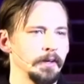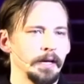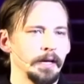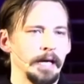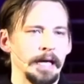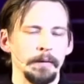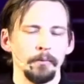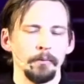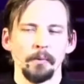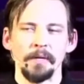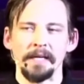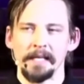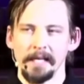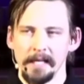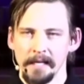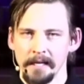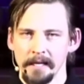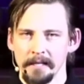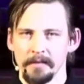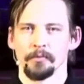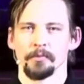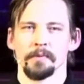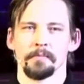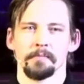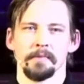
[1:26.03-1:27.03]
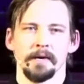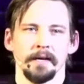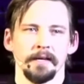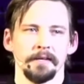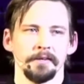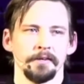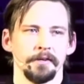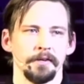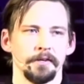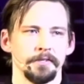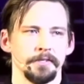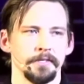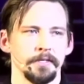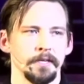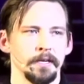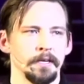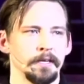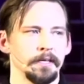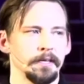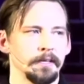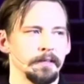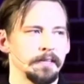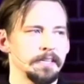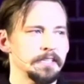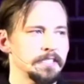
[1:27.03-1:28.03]
And we need the reminders.
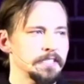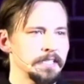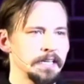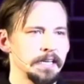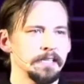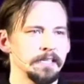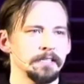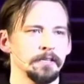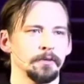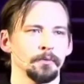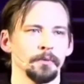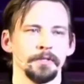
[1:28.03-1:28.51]
This season,